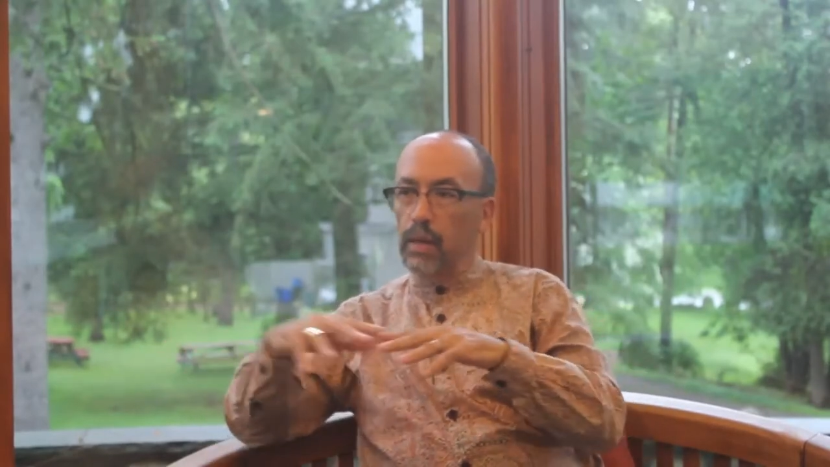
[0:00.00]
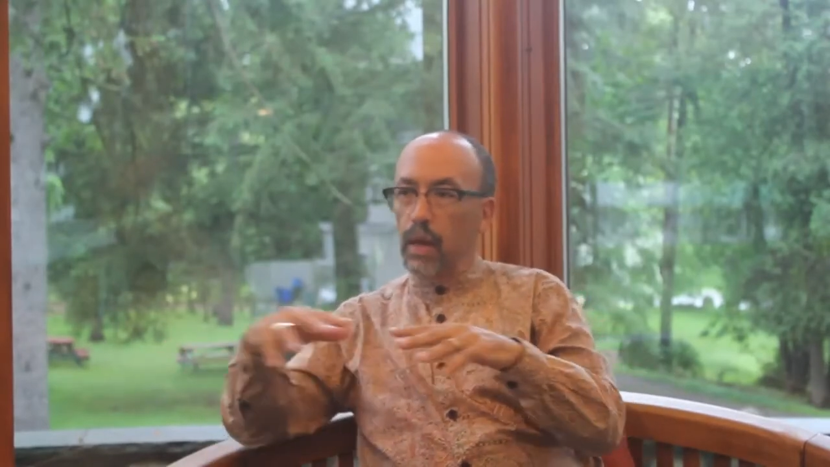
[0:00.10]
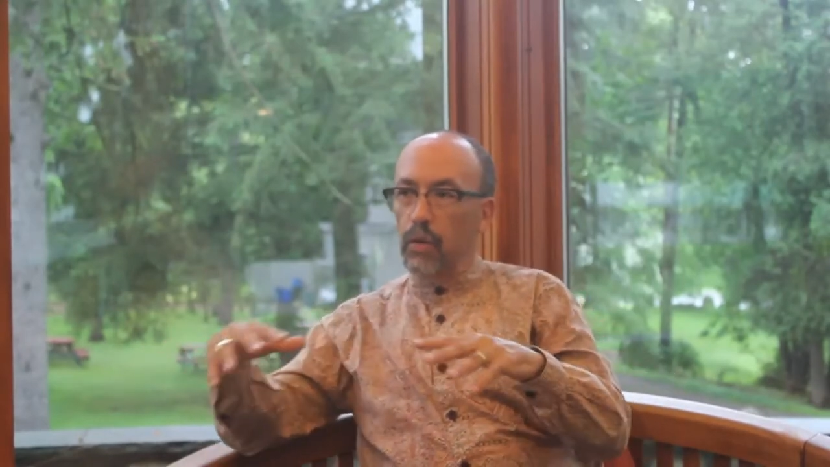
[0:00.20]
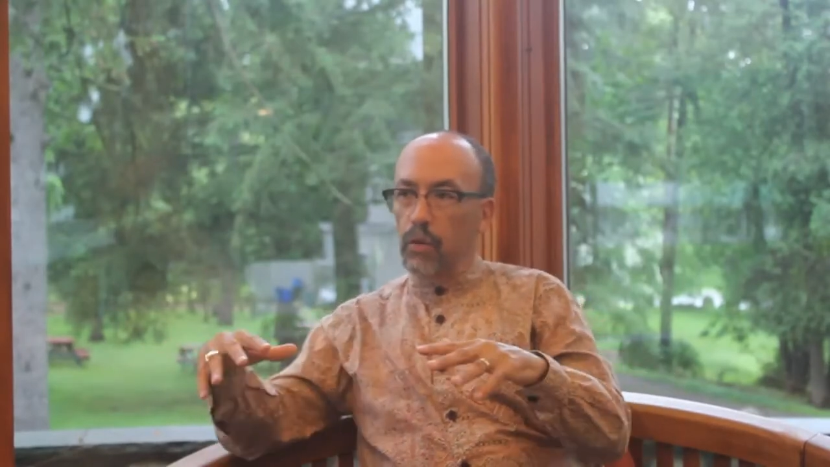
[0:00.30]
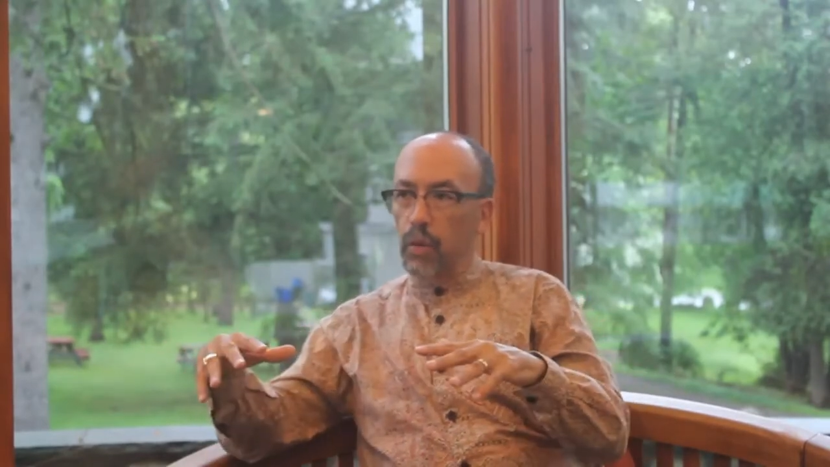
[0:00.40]

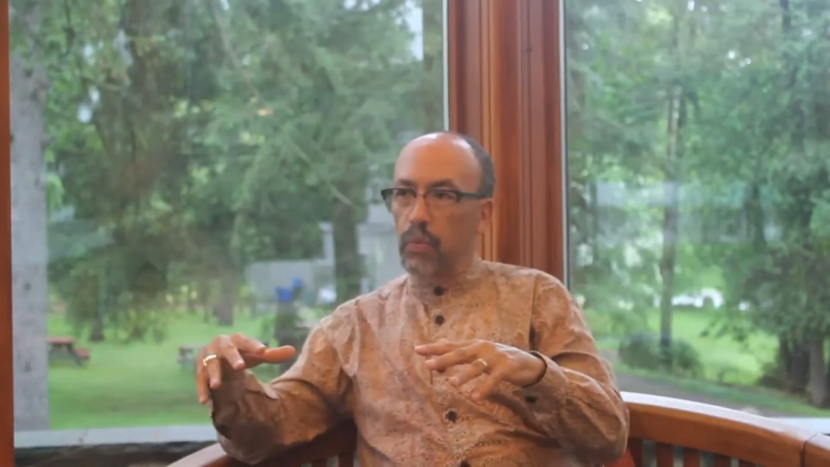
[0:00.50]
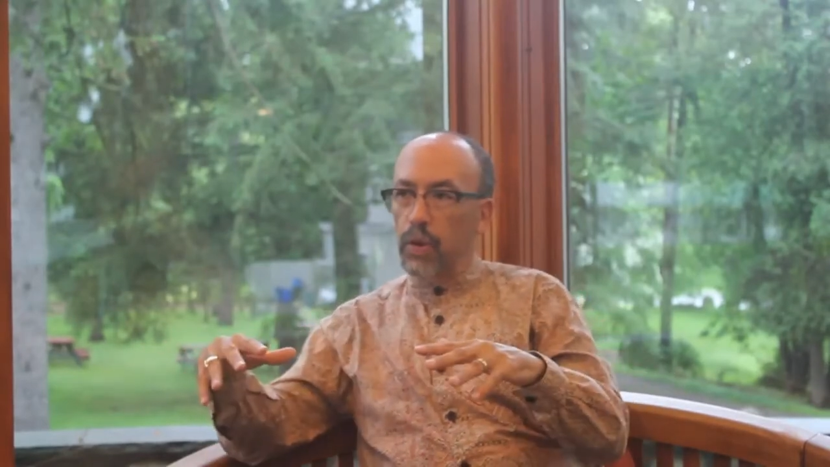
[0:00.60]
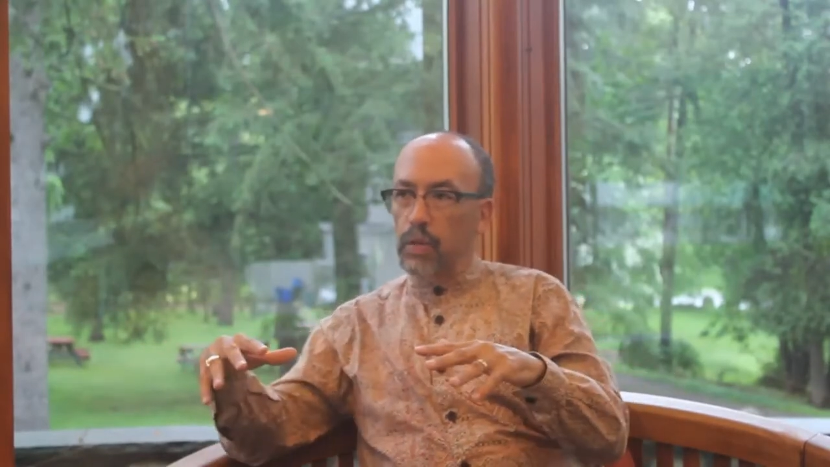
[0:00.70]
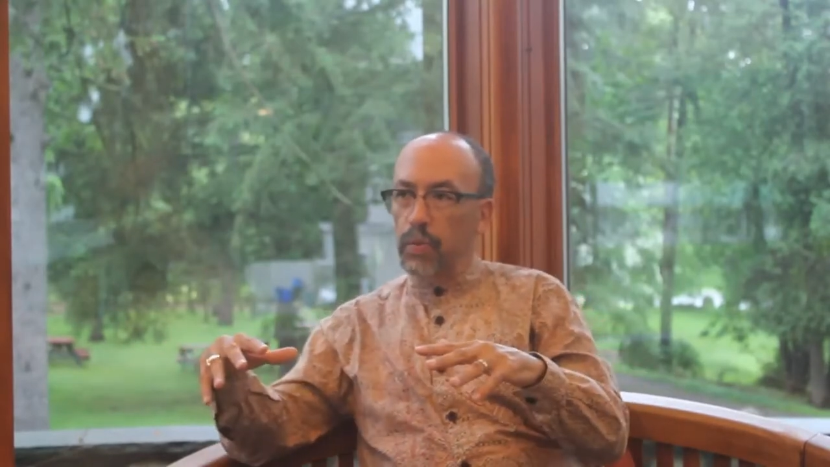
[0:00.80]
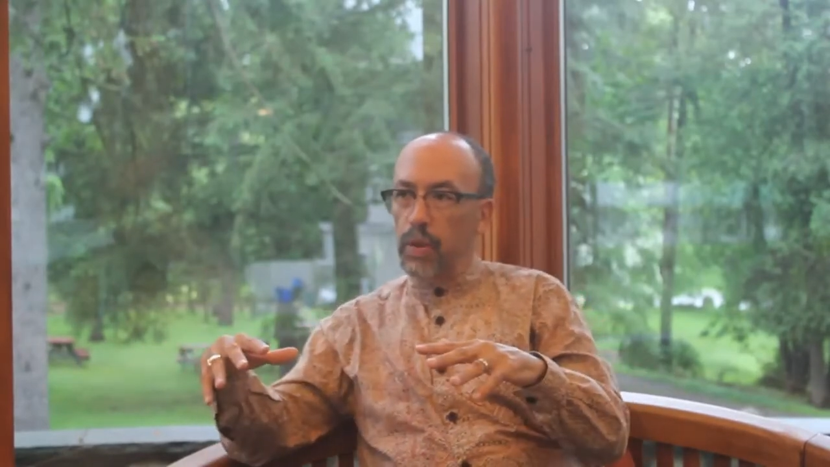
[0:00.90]
and to other
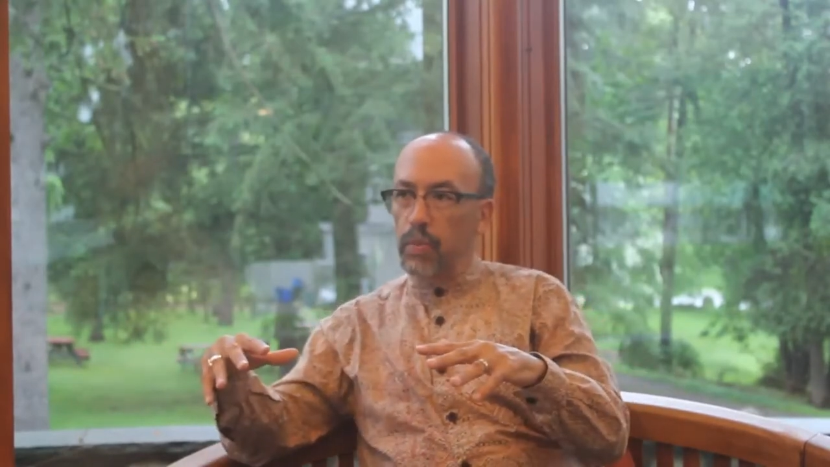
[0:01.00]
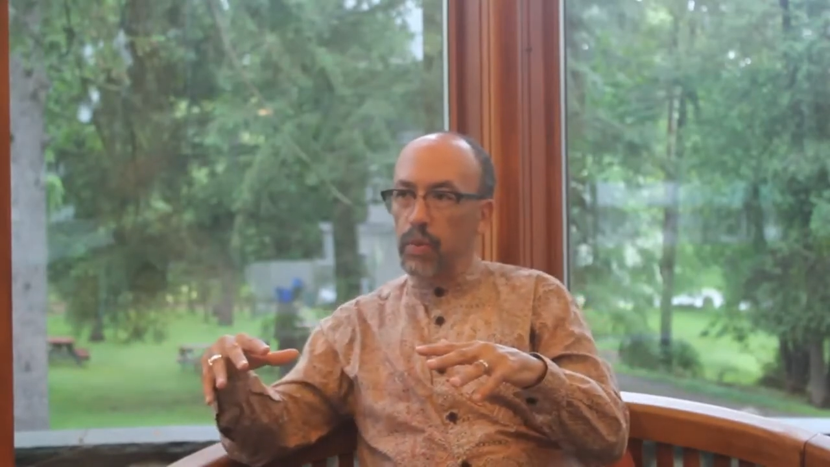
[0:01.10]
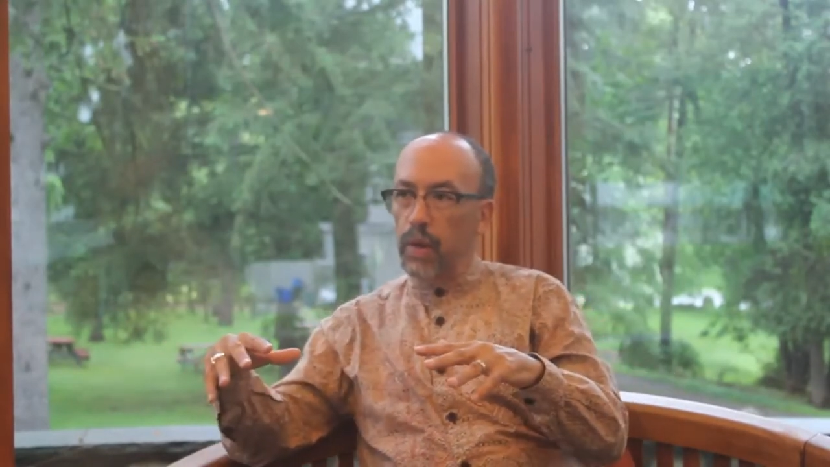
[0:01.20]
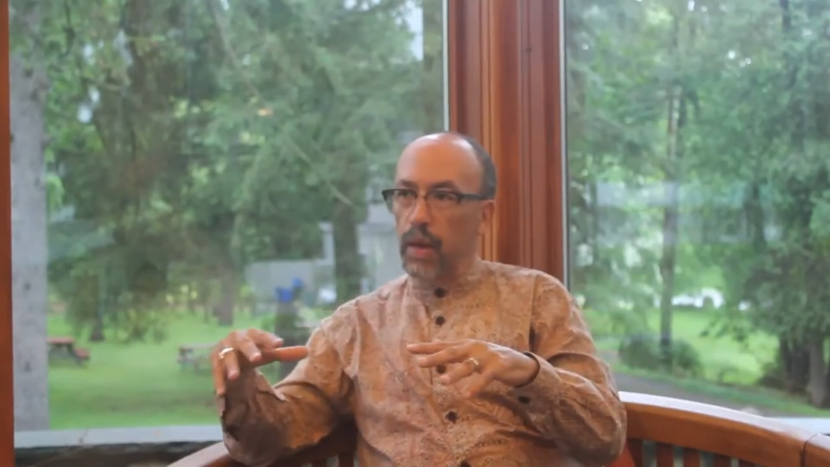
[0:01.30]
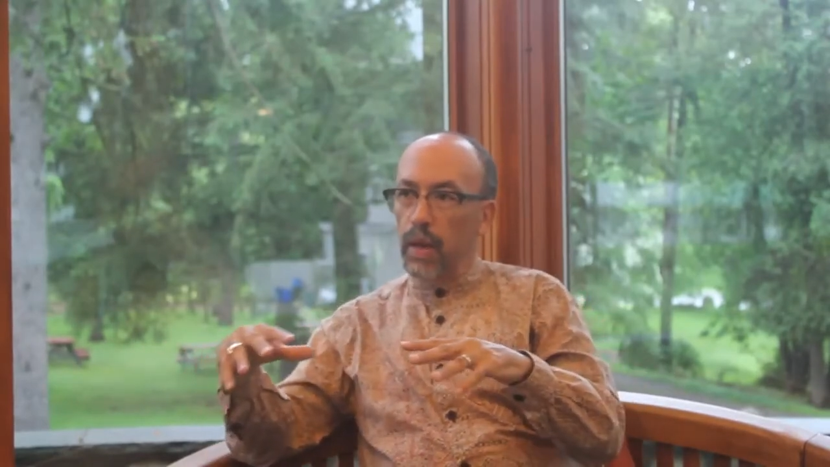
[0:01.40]
oppressed
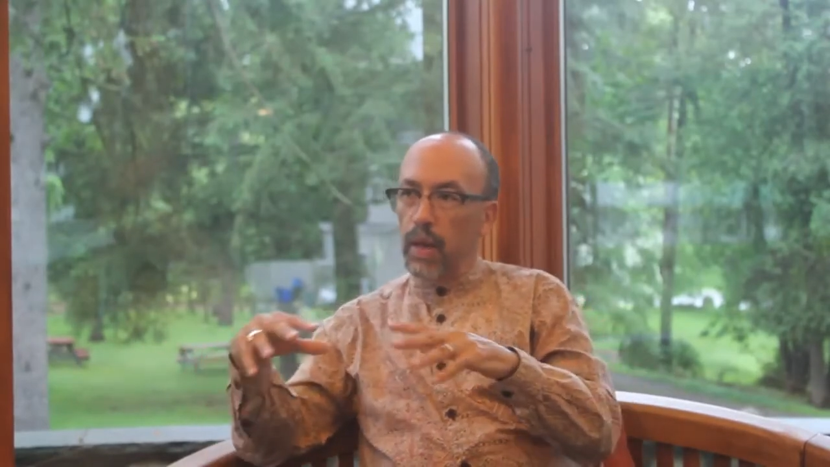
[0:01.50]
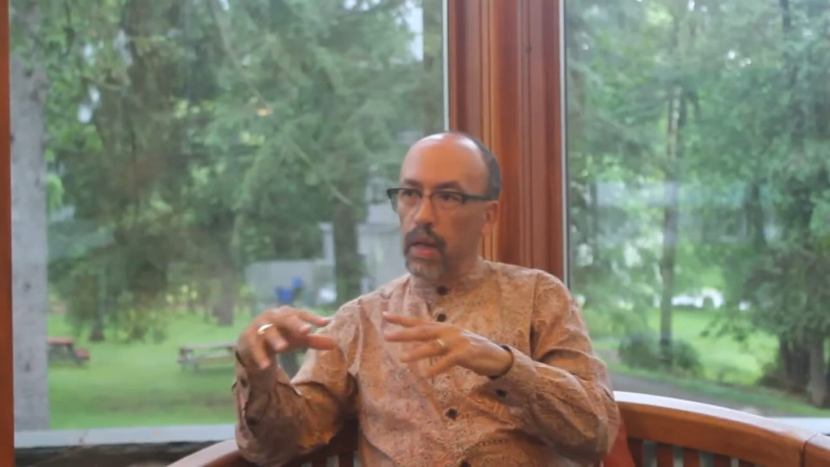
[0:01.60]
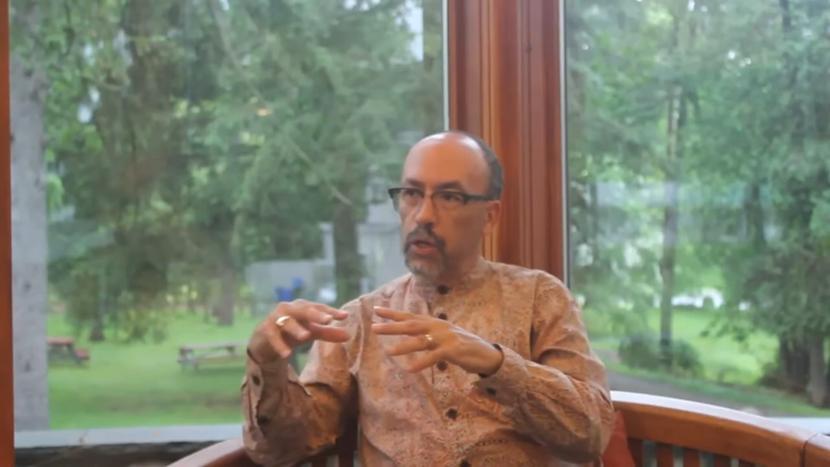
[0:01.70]
people.